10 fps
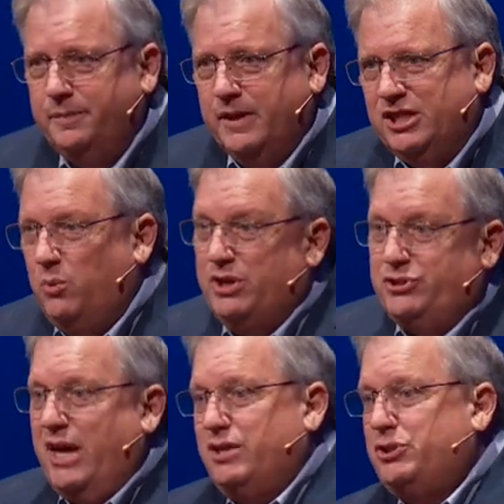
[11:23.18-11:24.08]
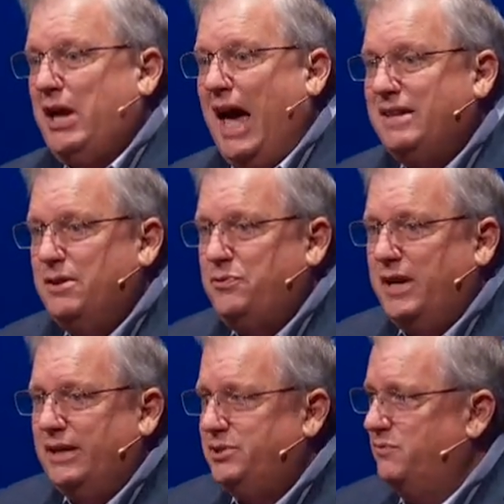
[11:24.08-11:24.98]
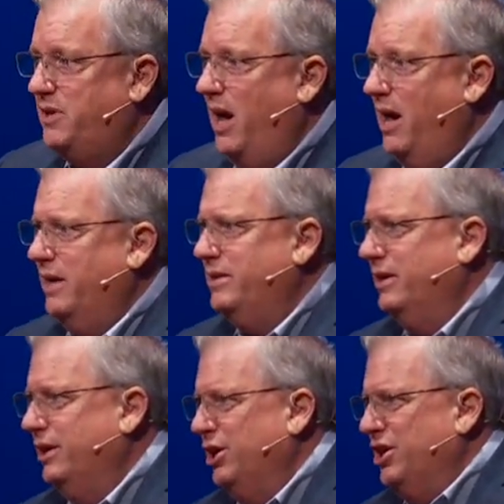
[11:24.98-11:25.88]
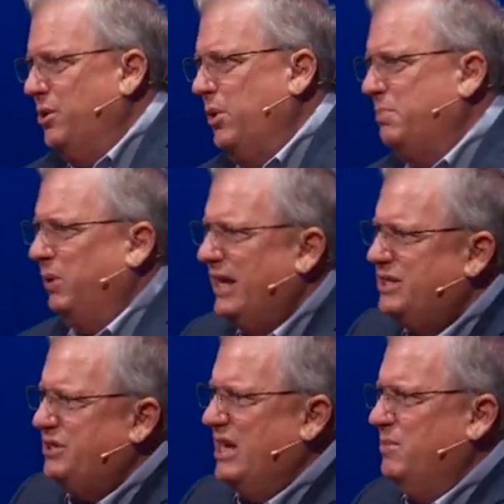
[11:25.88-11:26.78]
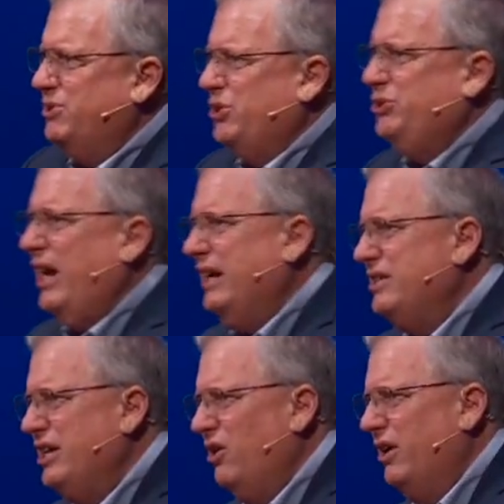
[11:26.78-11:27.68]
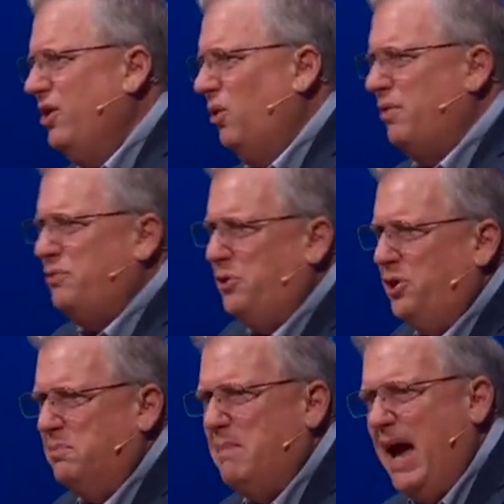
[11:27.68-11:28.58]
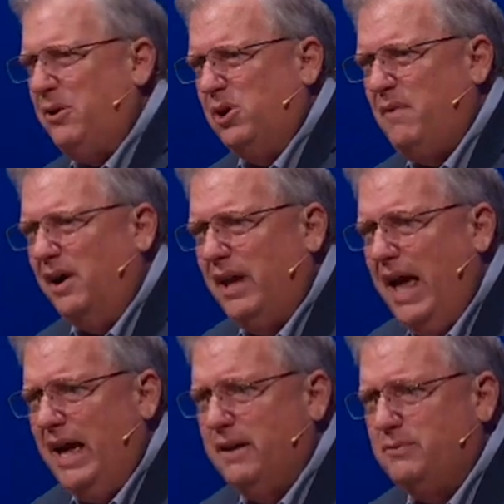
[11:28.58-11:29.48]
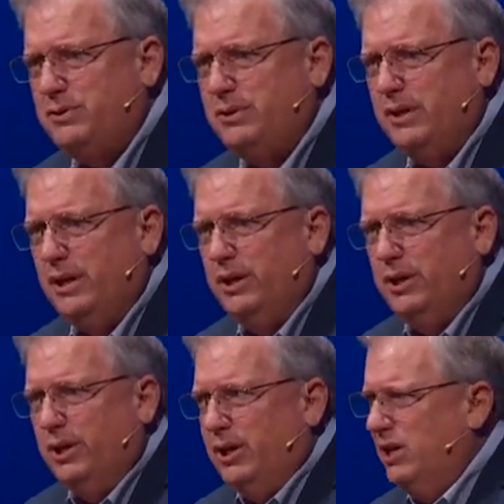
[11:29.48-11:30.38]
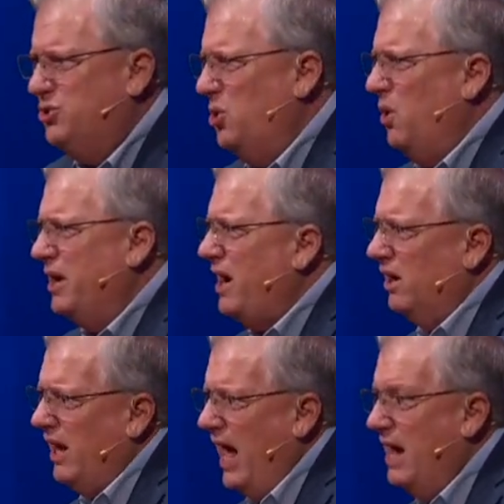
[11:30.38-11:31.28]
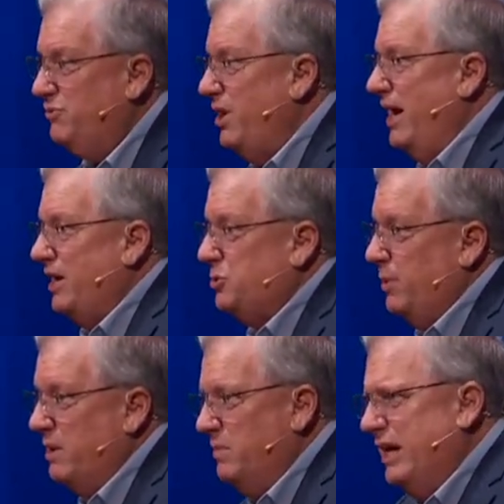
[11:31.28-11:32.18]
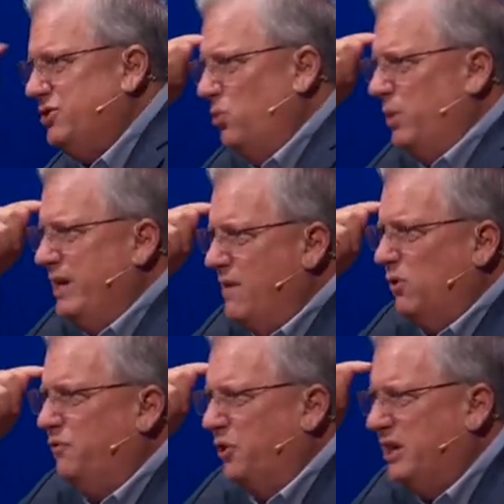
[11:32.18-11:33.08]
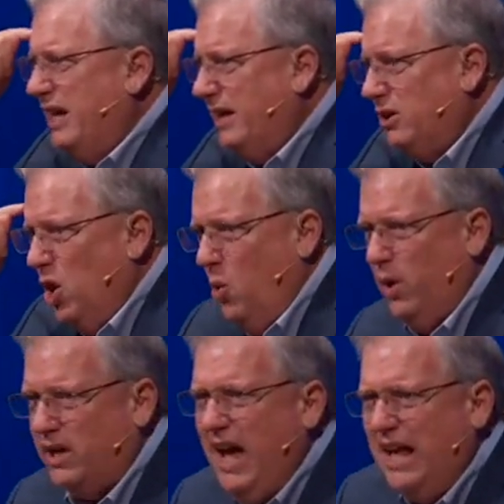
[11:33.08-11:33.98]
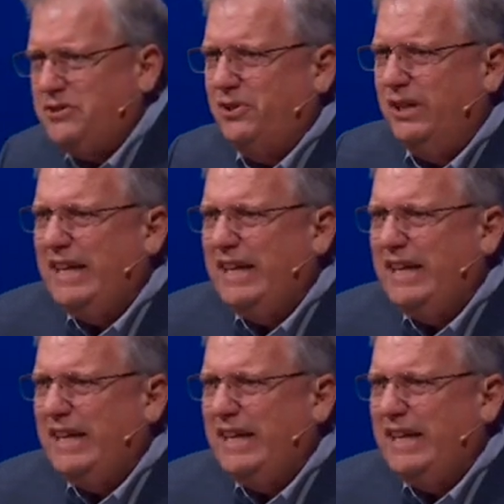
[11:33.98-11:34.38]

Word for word: that we set aside the things of God, that we place them as a secondary or a third matter of our lives. Enjoying our lives, yes, but it means that we never forget. We're constantly